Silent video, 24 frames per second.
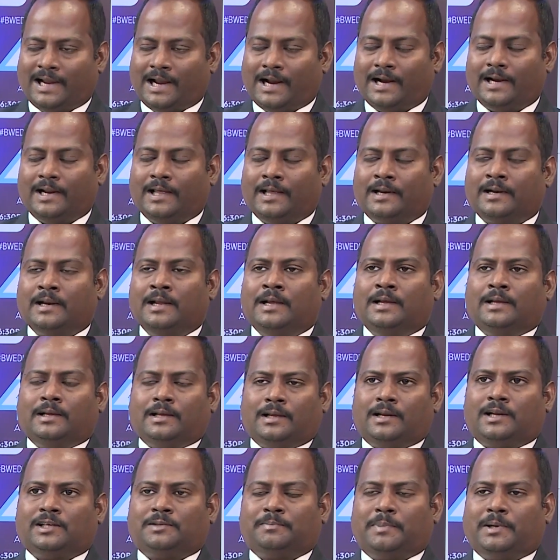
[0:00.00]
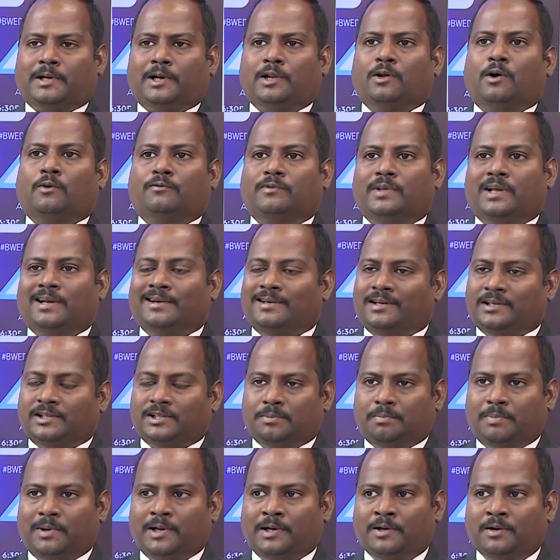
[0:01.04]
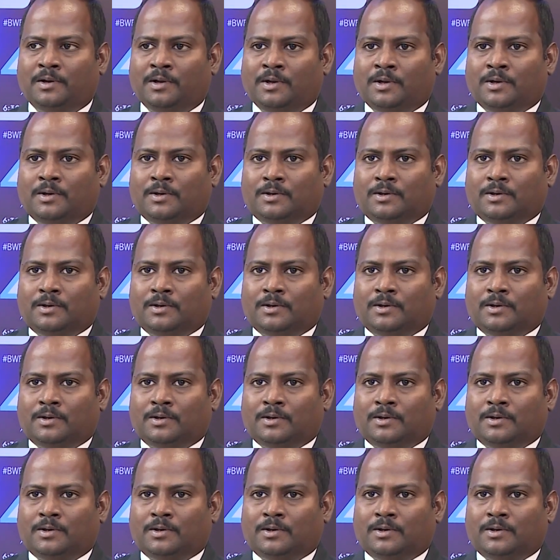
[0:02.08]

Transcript: cadre, irrespective of their discipline.